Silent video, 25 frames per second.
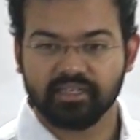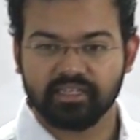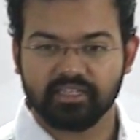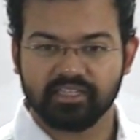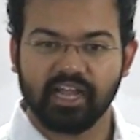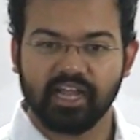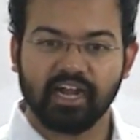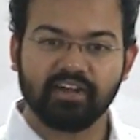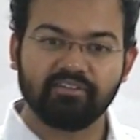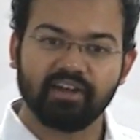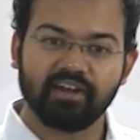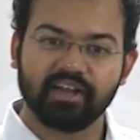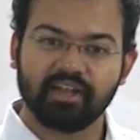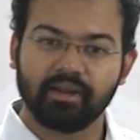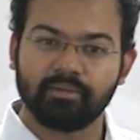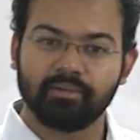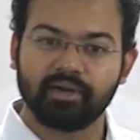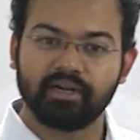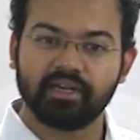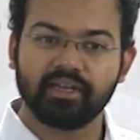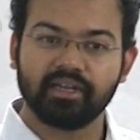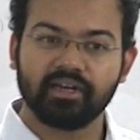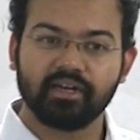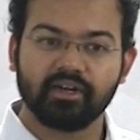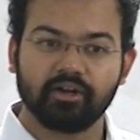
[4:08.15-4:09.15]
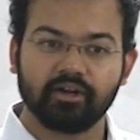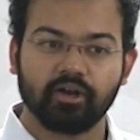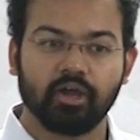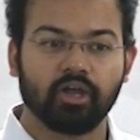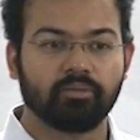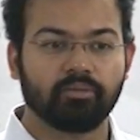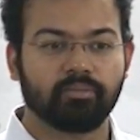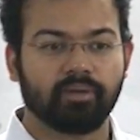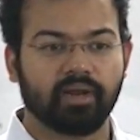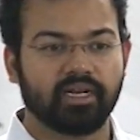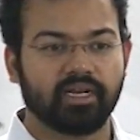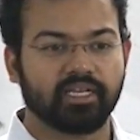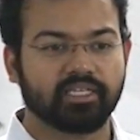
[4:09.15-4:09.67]
That will come under
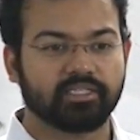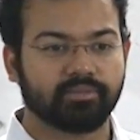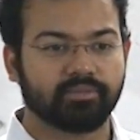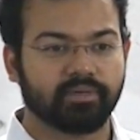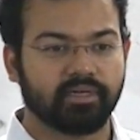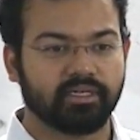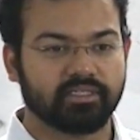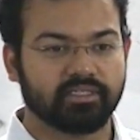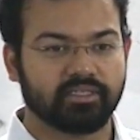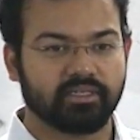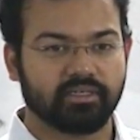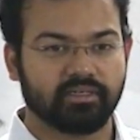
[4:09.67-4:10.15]
non-plan expenditure.